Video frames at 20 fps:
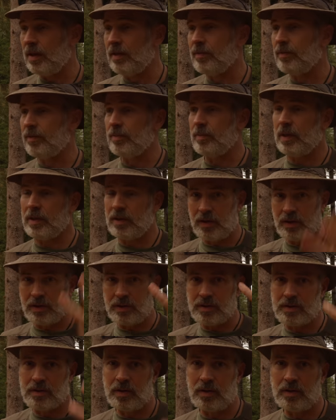then from there I
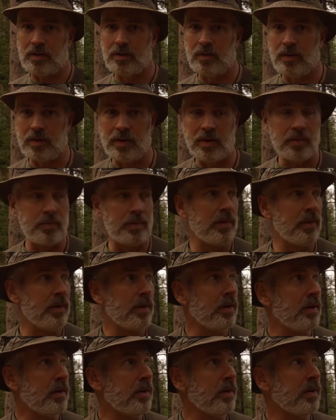can start going up,
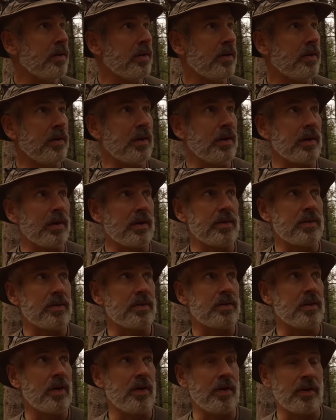and I can
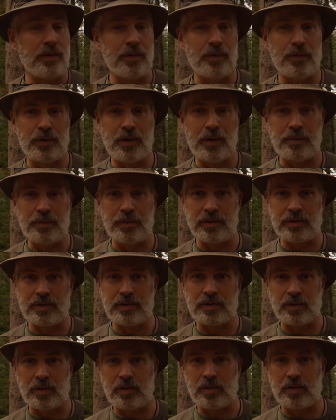start going up with
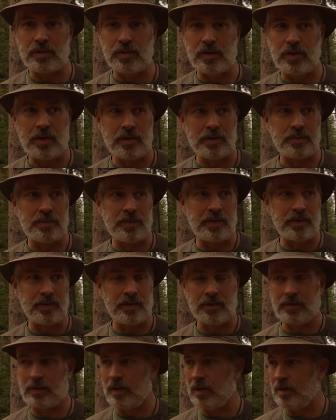shorter logs because
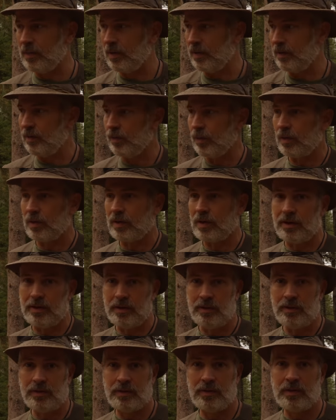I've got my door
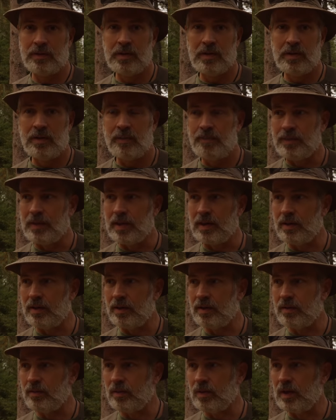cutouts.
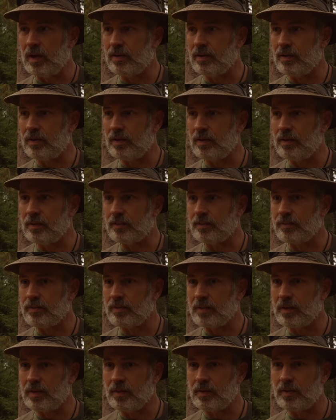And rather than
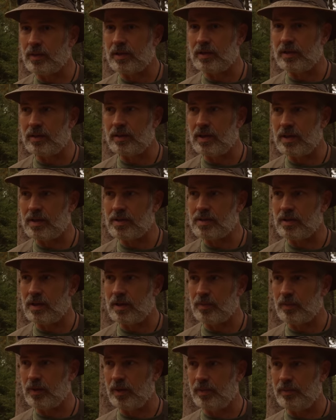do what I did last
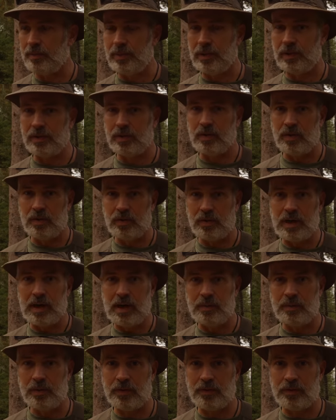time, where I build the whole
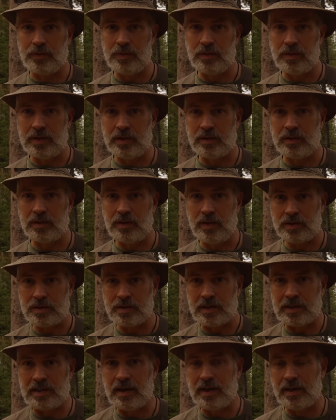cabin with full-length logs
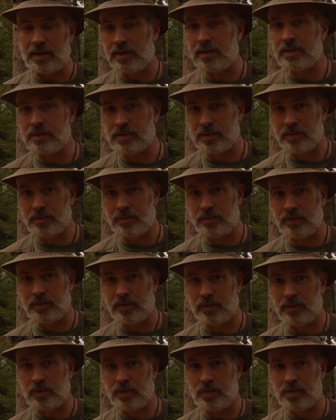and cut into them for
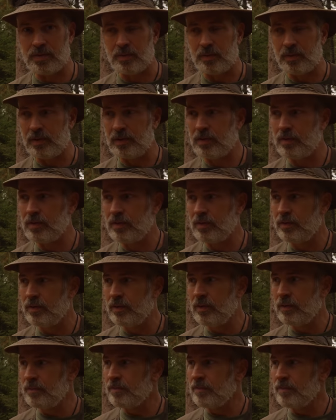the doors and windows,
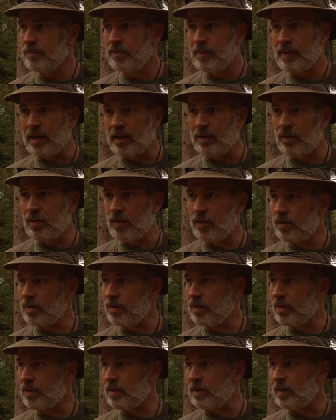in order
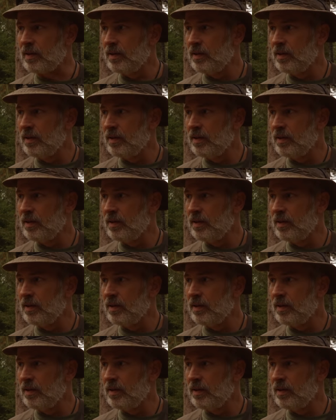to